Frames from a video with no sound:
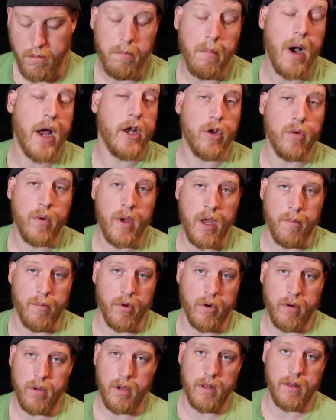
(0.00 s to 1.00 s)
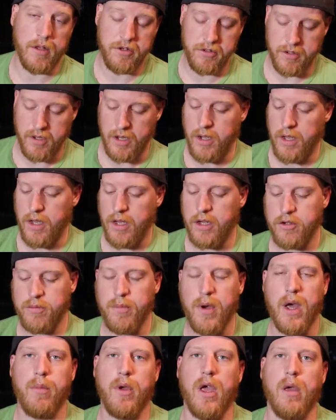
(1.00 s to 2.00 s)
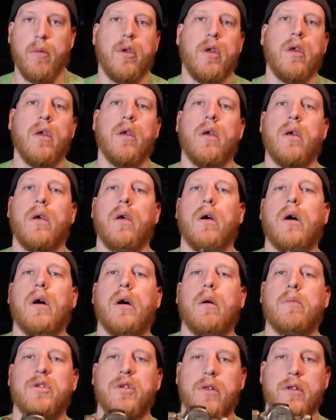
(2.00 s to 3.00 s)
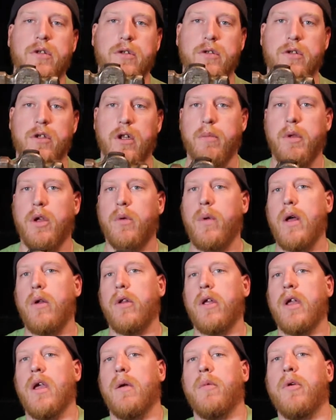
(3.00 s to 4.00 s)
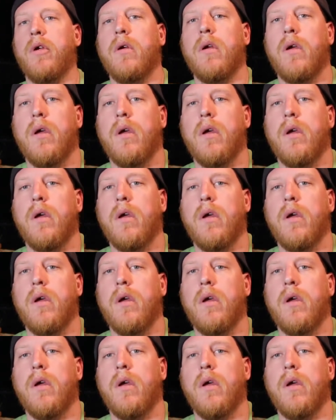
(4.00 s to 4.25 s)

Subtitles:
my new hammer, and this thing is my baby. So this is going to be a rounding hammer.